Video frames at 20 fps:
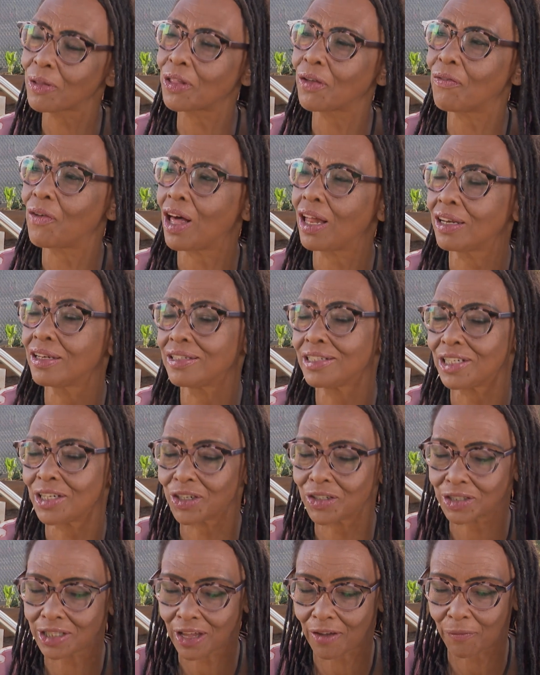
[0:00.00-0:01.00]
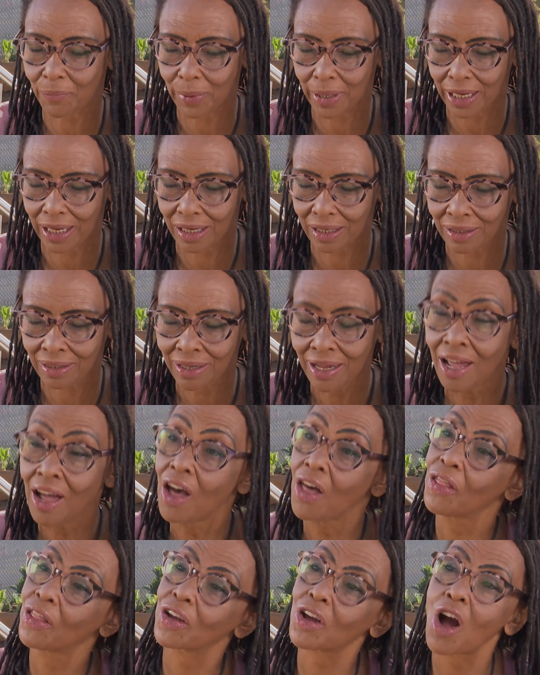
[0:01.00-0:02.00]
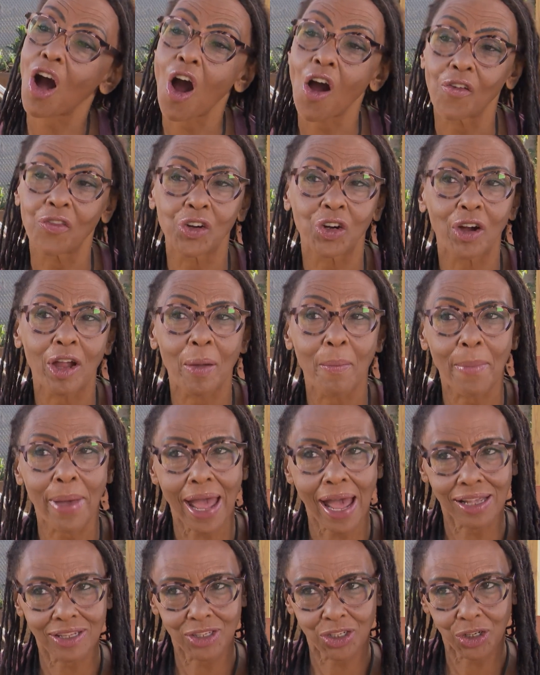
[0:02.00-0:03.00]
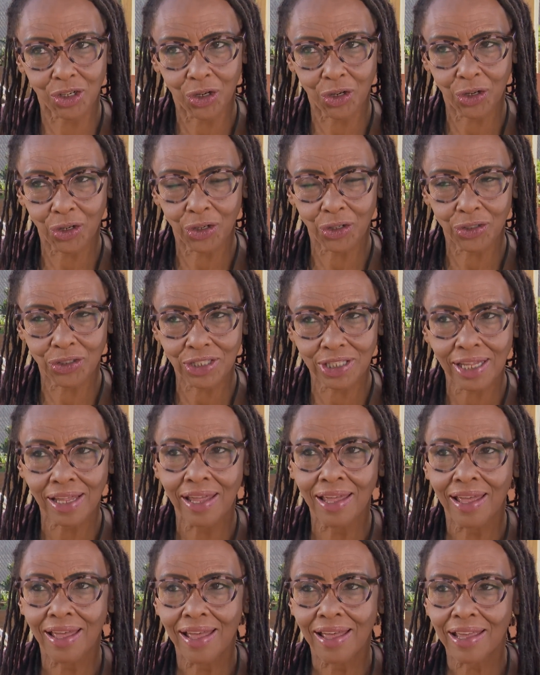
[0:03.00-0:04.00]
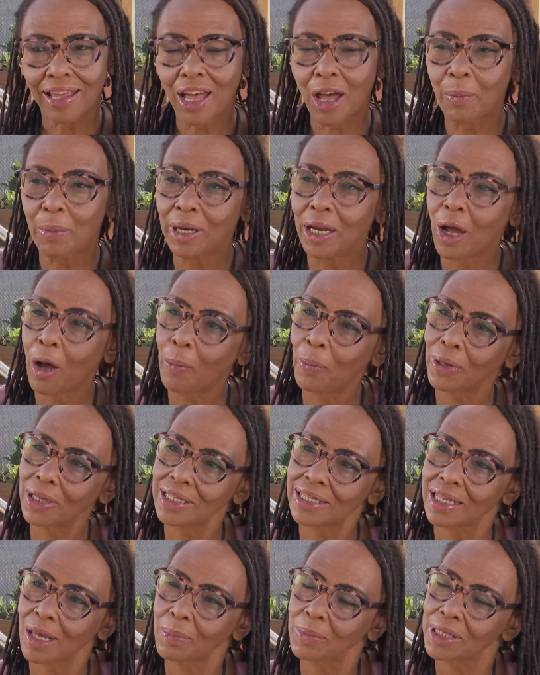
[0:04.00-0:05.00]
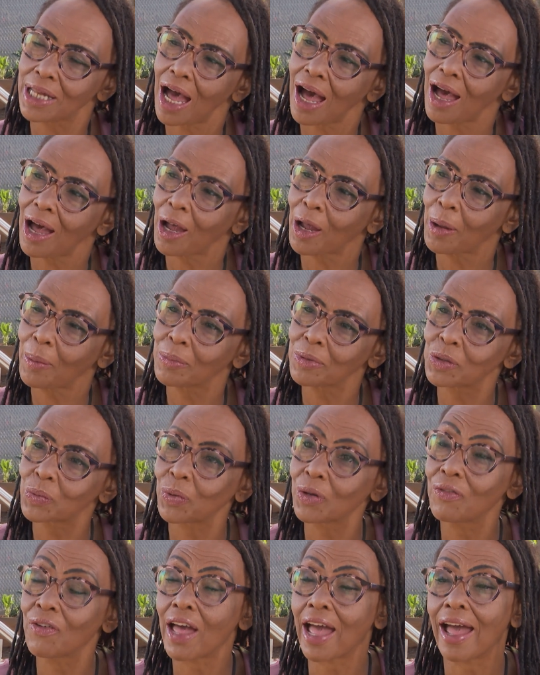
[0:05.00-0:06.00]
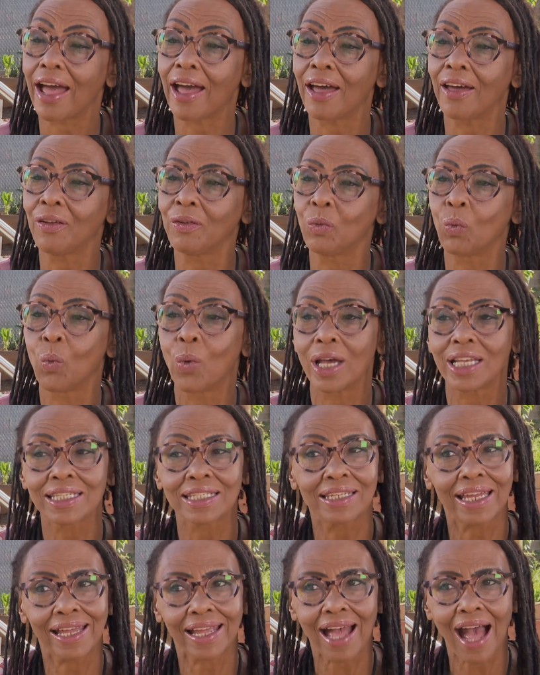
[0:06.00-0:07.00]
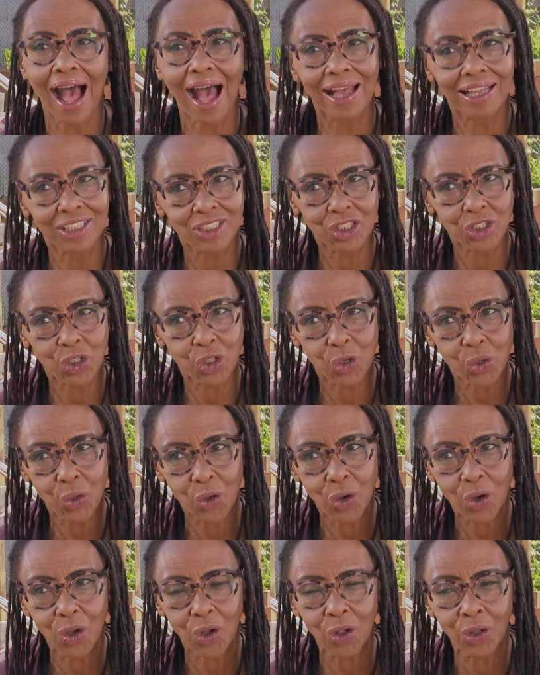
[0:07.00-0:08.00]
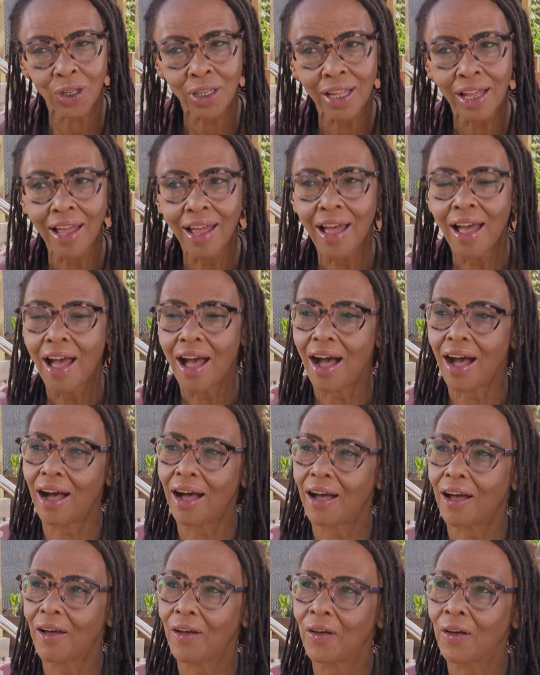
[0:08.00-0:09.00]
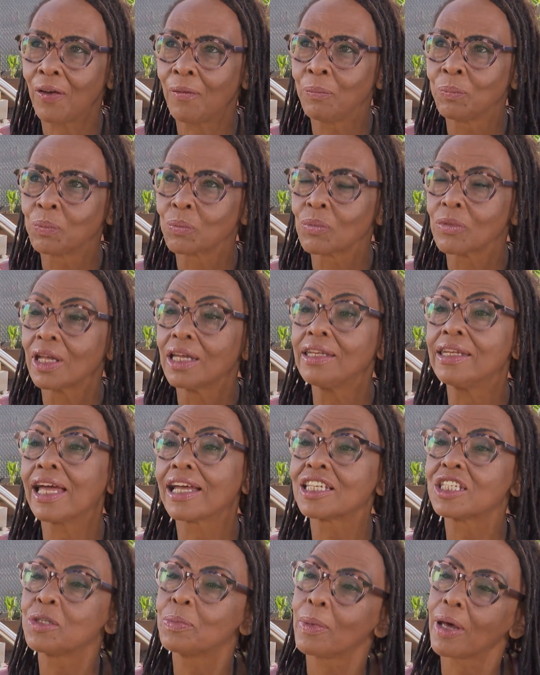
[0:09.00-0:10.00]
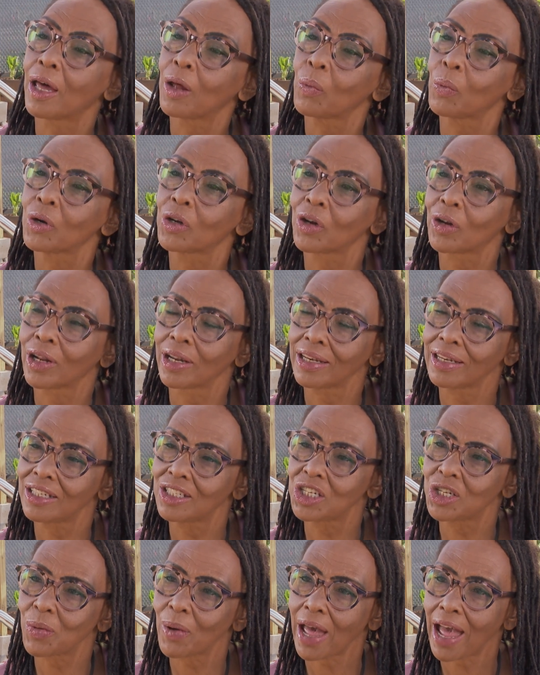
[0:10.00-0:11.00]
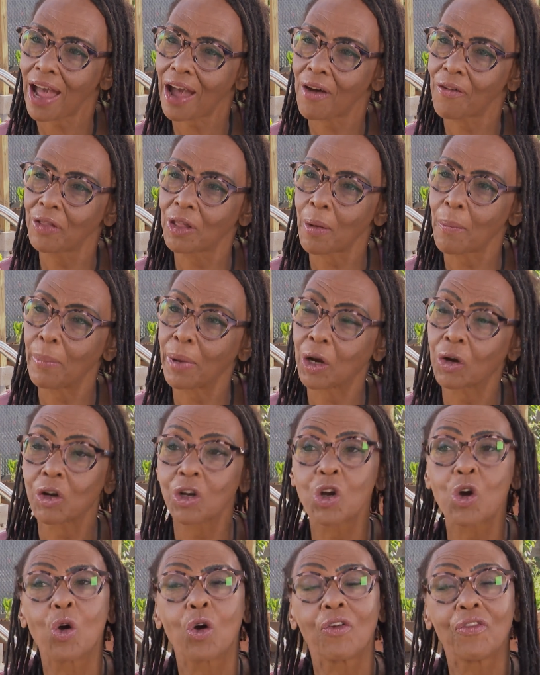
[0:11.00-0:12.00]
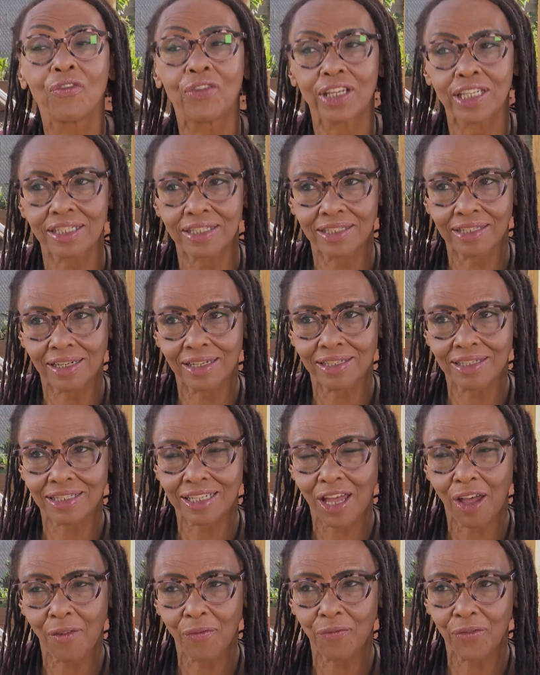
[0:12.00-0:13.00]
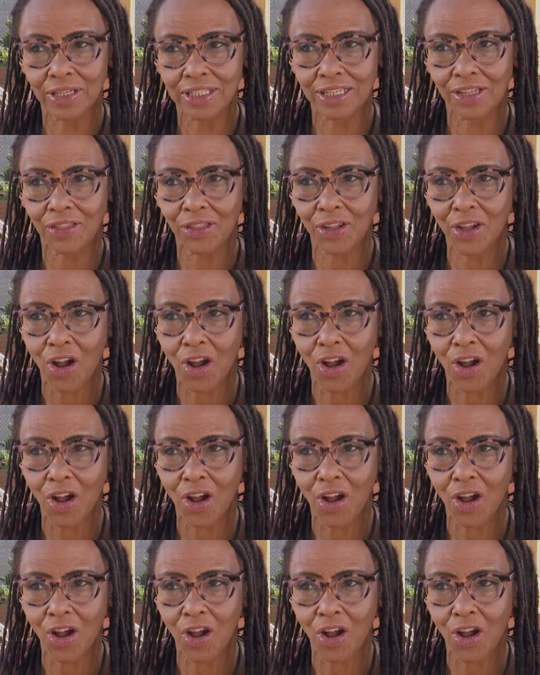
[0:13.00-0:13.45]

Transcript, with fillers: of the volunteers have been the Carver Ambassadors, come and help us sometimes. We've had Westlake High School. Uh, next month we're going to have the AmeriCorps Vistas come visit the